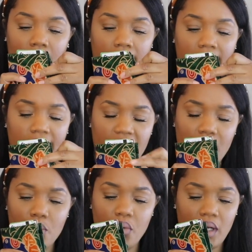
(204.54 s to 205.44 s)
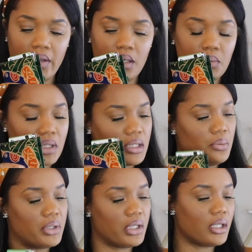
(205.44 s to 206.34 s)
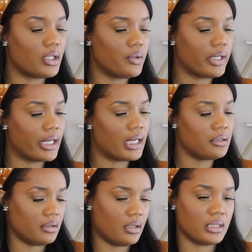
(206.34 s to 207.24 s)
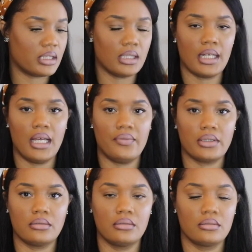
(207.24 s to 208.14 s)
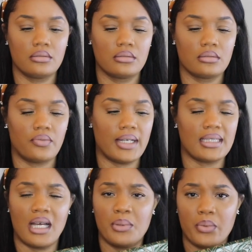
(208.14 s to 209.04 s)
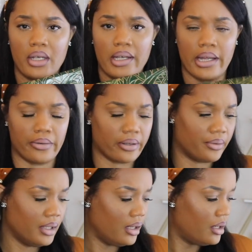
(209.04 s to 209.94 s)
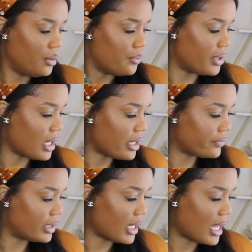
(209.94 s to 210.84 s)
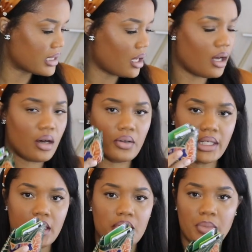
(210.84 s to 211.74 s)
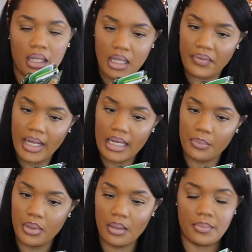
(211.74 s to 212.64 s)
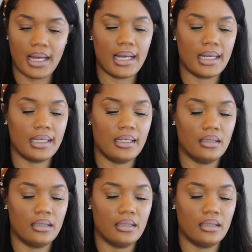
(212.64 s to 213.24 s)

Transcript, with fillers: And I never wore I thought it was just so cute and I don't know, I just didn't have a the right time to wear it. I don't know. But I realized, oh, this is small enough that I could put my